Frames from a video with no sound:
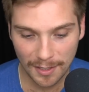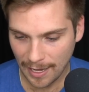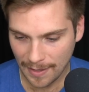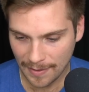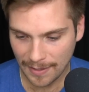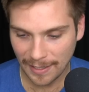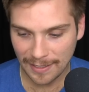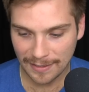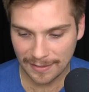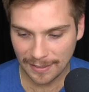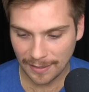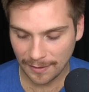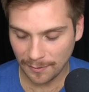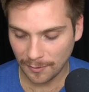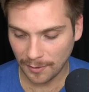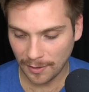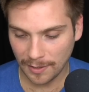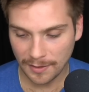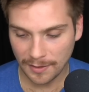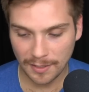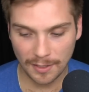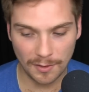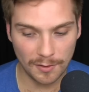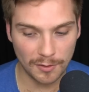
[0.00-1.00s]
And then as it
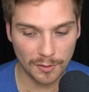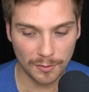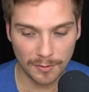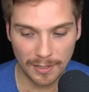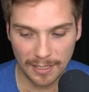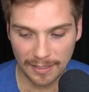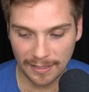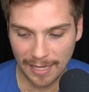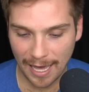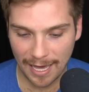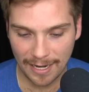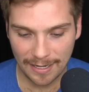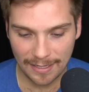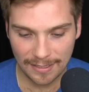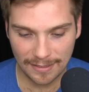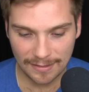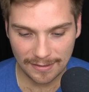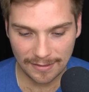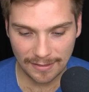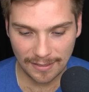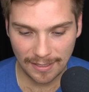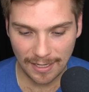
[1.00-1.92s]
continues to read, that is,